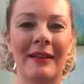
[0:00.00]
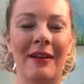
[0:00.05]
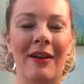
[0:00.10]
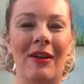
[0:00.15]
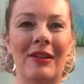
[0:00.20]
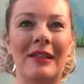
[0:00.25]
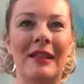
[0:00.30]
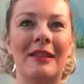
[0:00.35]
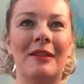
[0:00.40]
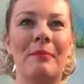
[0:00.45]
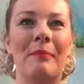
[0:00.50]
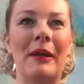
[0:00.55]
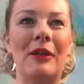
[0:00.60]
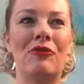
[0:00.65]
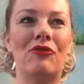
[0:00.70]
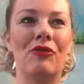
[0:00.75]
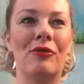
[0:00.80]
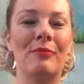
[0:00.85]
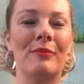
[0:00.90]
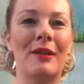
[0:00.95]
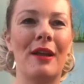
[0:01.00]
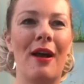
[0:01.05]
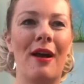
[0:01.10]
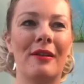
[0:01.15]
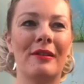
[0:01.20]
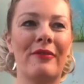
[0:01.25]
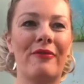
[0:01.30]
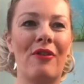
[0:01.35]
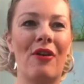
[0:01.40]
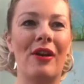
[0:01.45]
I did the bedrooms
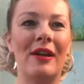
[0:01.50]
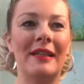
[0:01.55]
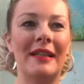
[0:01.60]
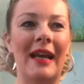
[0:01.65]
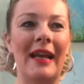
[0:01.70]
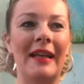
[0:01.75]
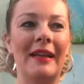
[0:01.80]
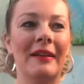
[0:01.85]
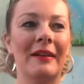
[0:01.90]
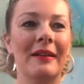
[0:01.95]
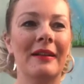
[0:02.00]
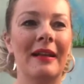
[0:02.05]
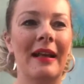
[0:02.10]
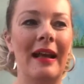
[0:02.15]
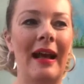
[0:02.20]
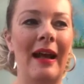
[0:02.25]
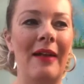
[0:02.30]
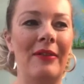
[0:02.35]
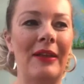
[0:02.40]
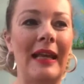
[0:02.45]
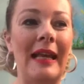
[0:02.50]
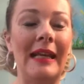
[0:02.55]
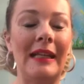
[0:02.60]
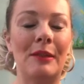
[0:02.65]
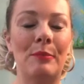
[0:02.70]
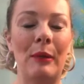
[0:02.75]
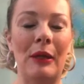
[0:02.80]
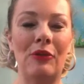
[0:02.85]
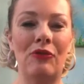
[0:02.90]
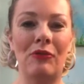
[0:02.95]
last Friday, the kids'
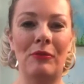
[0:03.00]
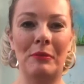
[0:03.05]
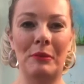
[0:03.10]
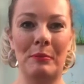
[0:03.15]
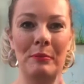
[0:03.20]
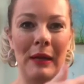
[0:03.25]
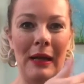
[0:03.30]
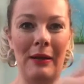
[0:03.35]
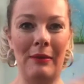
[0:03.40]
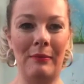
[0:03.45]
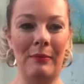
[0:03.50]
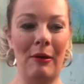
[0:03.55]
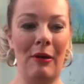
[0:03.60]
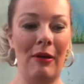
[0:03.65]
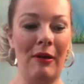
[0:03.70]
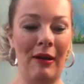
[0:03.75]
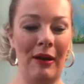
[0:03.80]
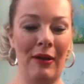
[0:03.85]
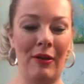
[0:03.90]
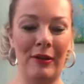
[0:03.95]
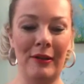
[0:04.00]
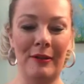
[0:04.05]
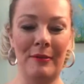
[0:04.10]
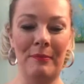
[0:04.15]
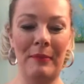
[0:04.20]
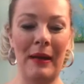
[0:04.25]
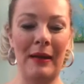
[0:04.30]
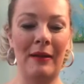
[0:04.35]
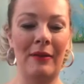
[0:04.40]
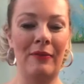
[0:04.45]
bedrooms behind the
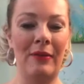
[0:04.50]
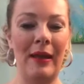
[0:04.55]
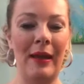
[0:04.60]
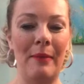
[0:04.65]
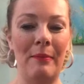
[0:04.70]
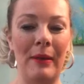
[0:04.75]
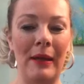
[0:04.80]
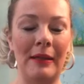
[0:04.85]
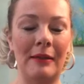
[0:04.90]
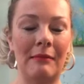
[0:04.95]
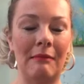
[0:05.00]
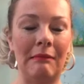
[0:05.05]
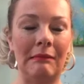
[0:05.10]
back of their beds.